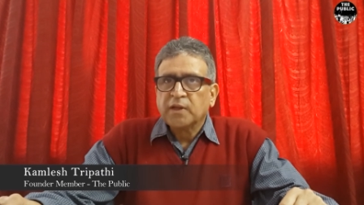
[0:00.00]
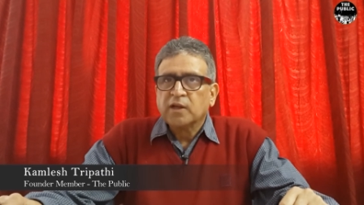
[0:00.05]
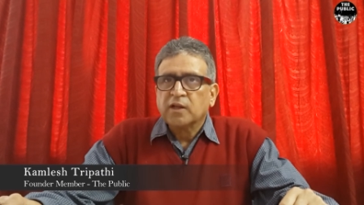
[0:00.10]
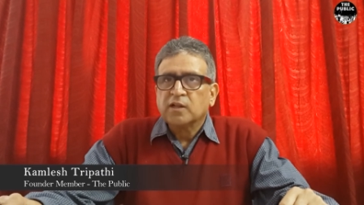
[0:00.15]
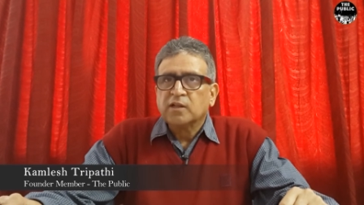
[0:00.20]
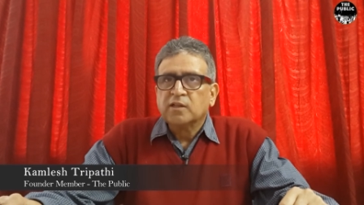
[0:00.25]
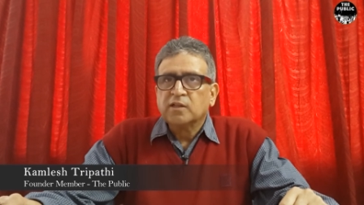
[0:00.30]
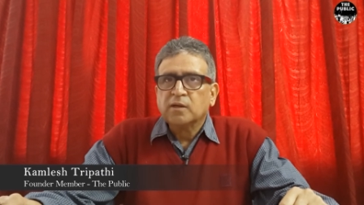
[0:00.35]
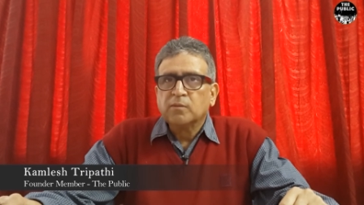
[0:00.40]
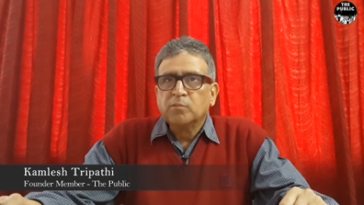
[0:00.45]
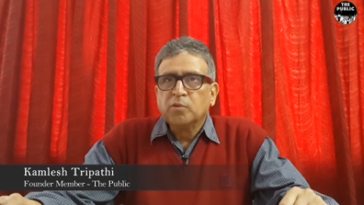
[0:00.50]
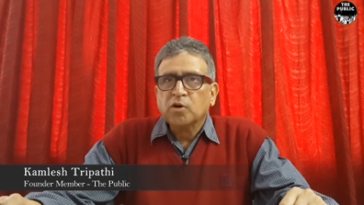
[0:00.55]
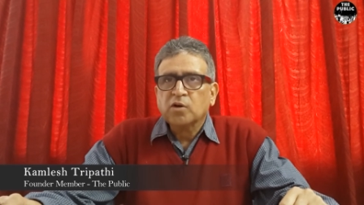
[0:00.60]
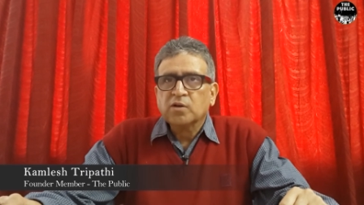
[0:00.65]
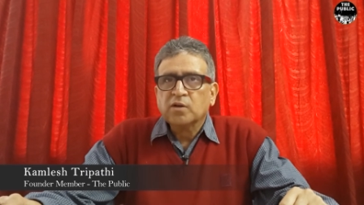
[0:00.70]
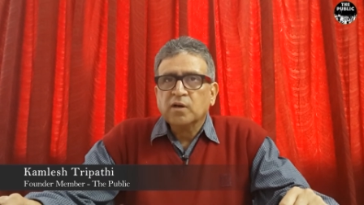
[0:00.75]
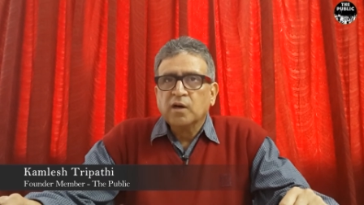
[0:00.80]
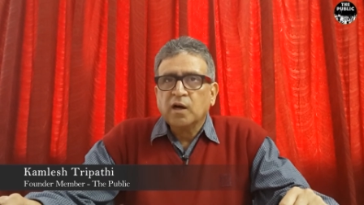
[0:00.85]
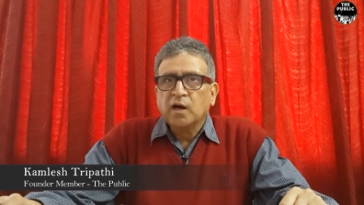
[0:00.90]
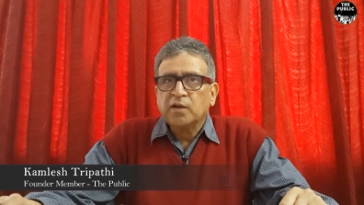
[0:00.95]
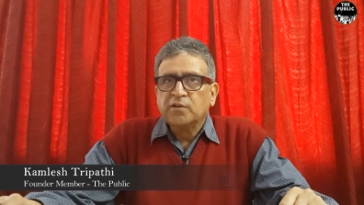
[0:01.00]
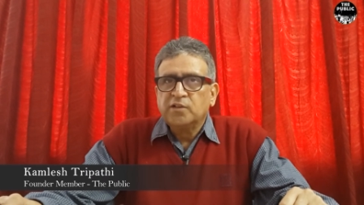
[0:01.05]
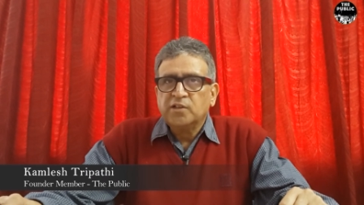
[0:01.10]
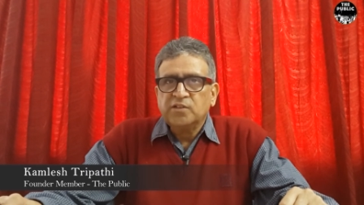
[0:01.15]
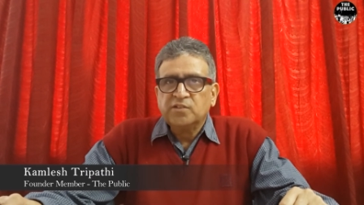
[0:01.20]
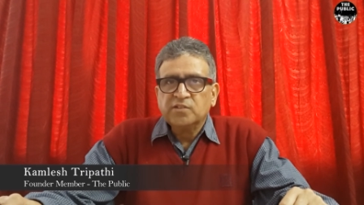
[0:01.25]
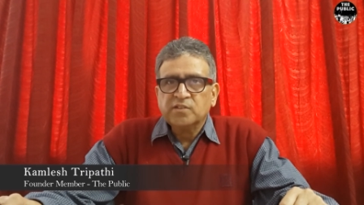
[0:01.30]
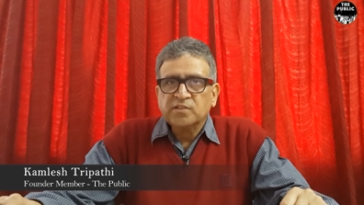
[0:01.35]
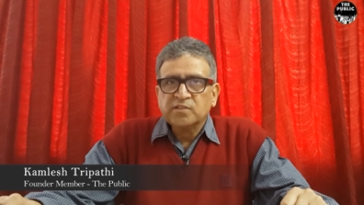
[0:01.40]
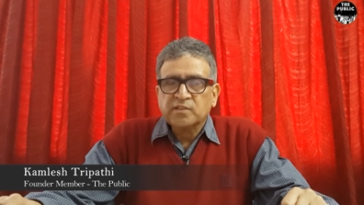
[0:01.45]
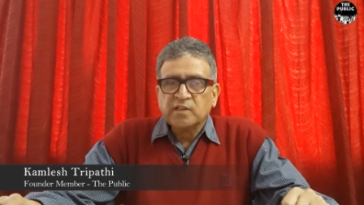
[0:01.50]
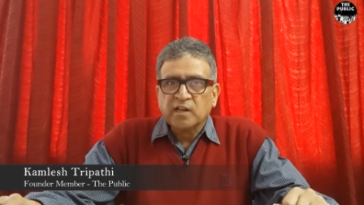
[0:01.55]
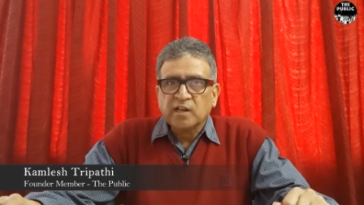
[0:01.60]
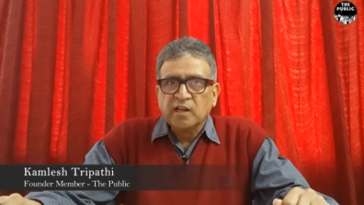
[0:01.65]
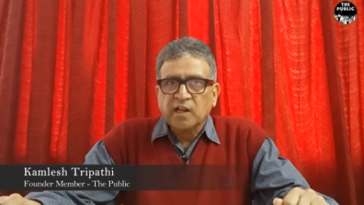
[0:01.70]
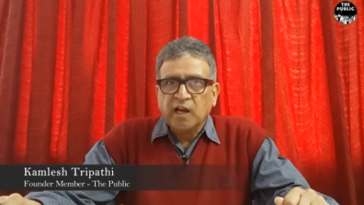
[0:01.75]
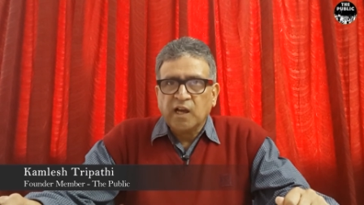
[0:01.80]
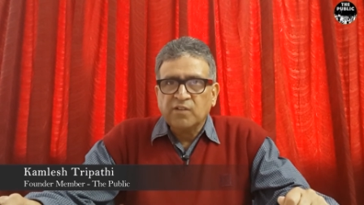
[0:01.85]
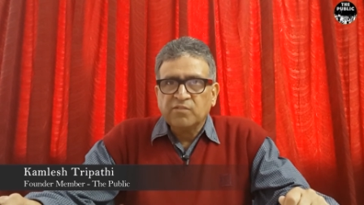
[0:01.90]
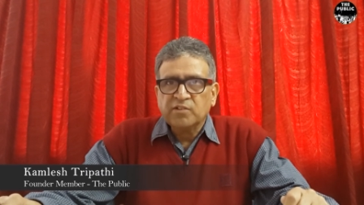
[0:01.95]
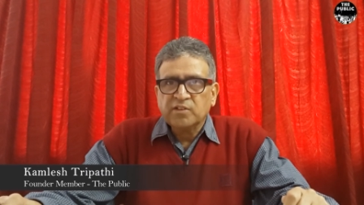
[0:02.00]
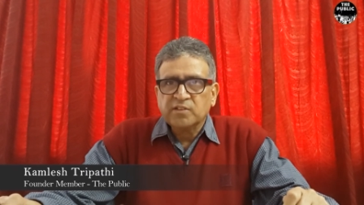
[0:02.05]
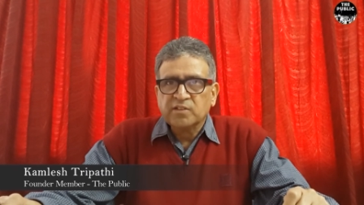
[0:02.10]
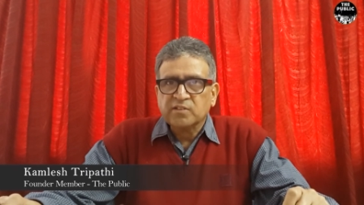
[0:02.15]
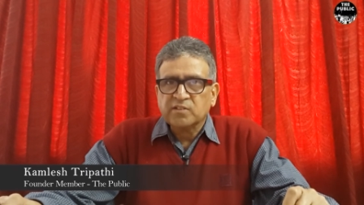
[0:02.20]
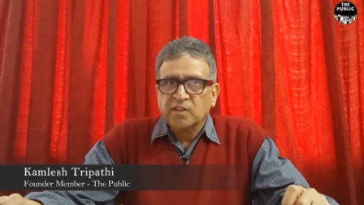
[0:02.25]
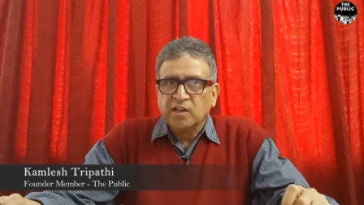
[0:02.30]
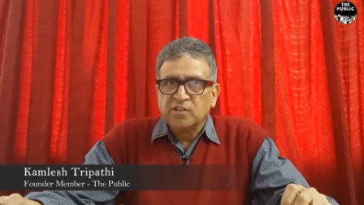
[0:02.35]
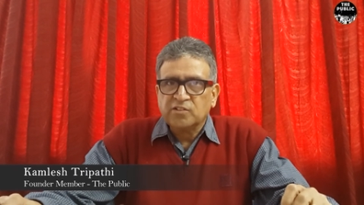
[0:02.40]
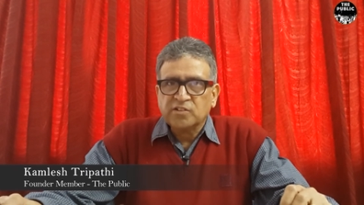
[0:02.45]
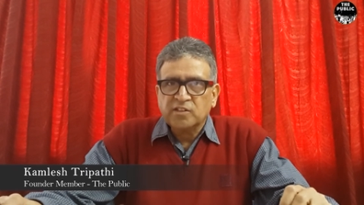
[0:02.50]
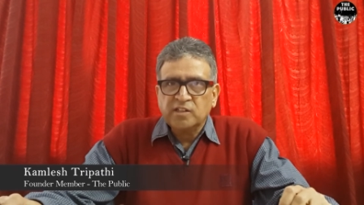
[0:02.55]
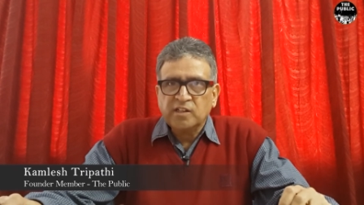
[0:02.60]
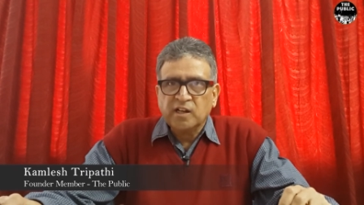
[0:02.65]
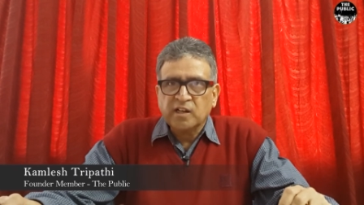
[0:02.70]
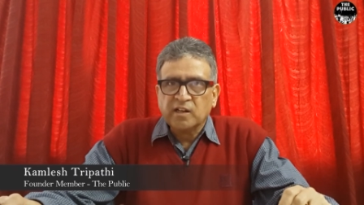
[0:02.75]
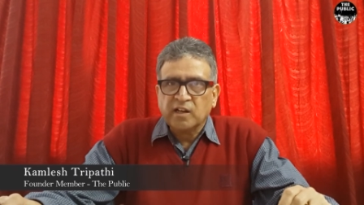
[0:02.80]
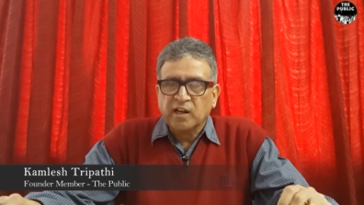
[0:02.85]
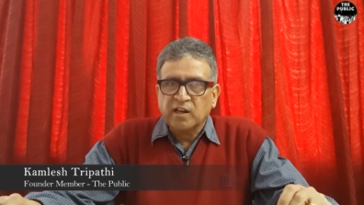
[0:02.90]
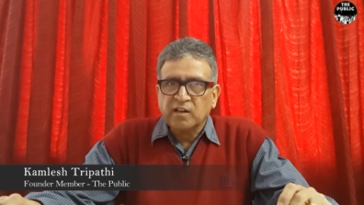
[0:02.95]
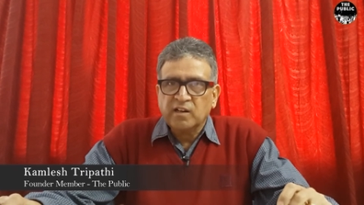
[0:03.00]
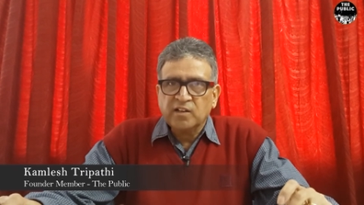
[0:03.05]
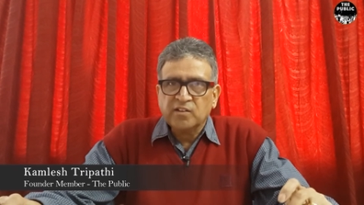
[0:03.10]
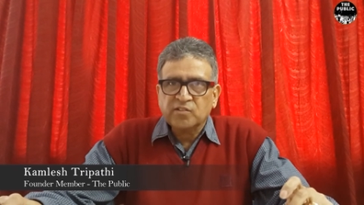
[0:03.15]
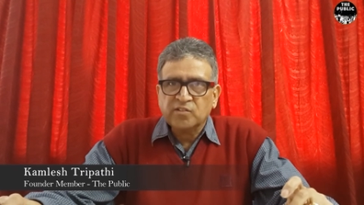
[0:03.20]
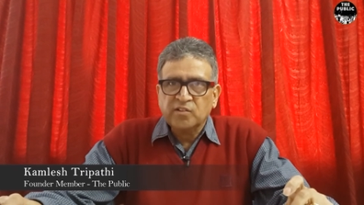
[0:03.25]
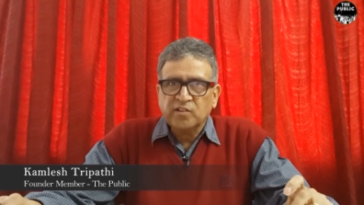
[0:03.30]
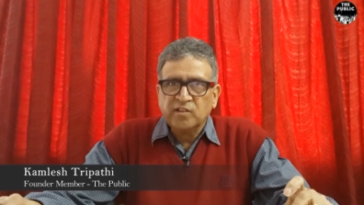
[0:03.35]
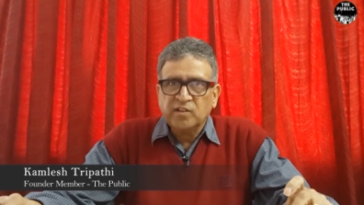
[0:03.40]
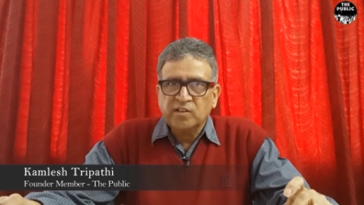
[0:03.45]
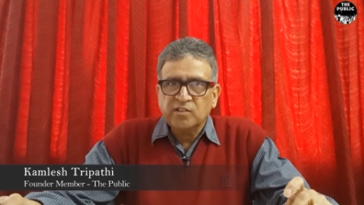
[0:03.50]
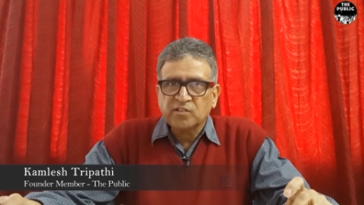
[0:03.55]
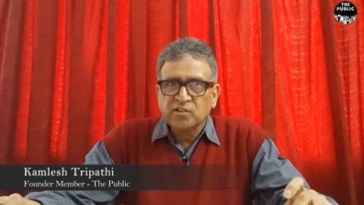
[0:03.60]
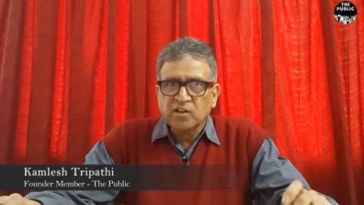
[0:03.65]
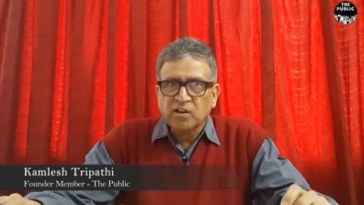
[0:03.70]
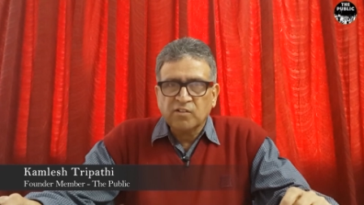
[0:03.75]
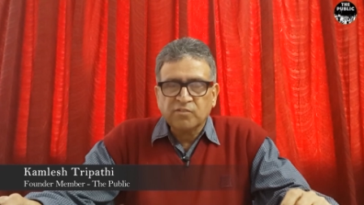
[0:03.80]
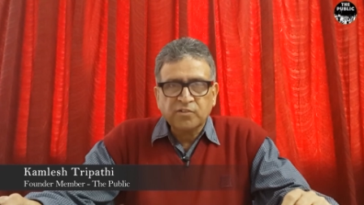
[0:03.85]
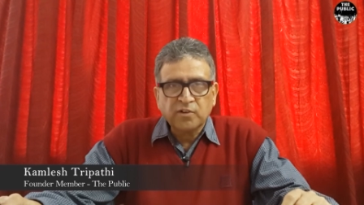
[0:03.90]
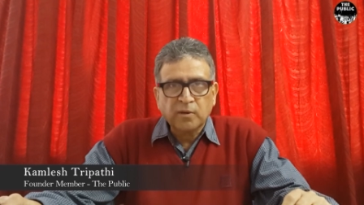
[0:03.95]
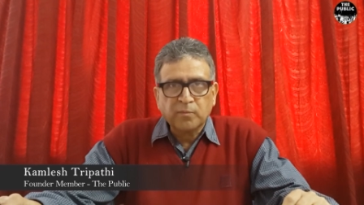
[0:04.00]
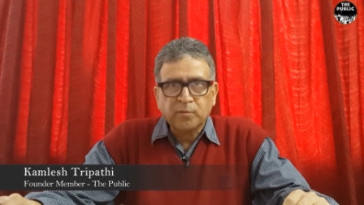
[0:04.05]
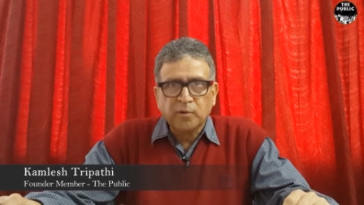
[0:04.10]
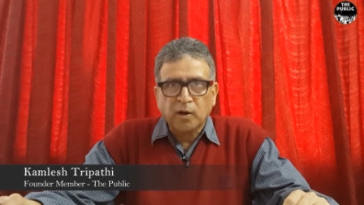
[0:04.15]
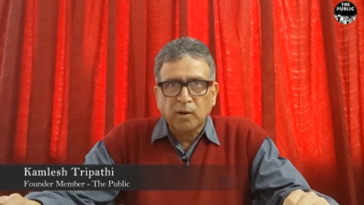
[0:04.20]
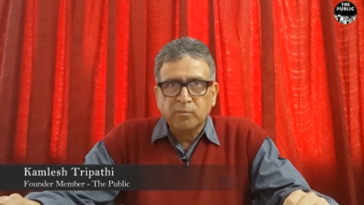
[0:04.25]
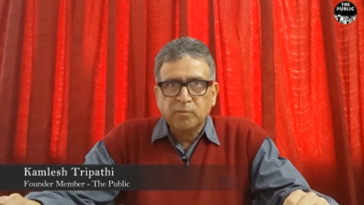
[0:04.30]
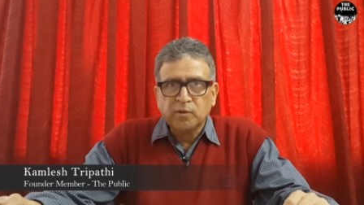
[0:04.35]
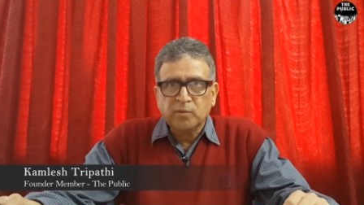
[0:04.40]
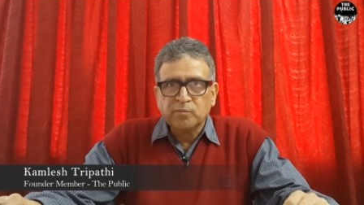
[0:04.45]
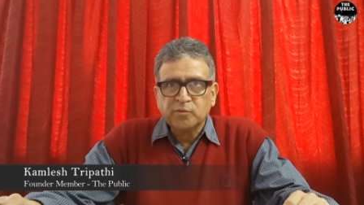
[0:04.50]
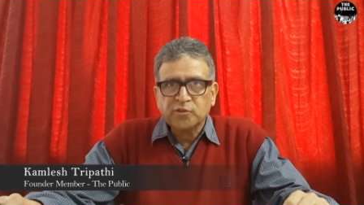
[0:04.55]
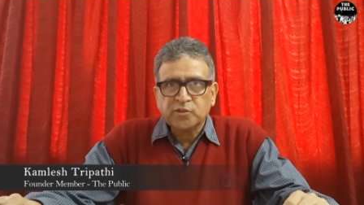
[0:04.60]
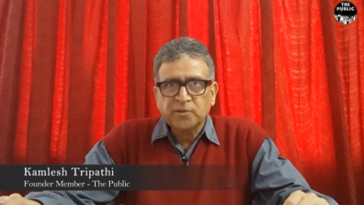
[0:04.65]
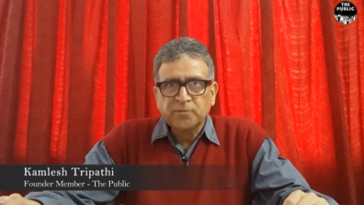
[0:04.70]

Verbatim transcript: The book uh, teaches that life is essentially an endless series of uh, problems.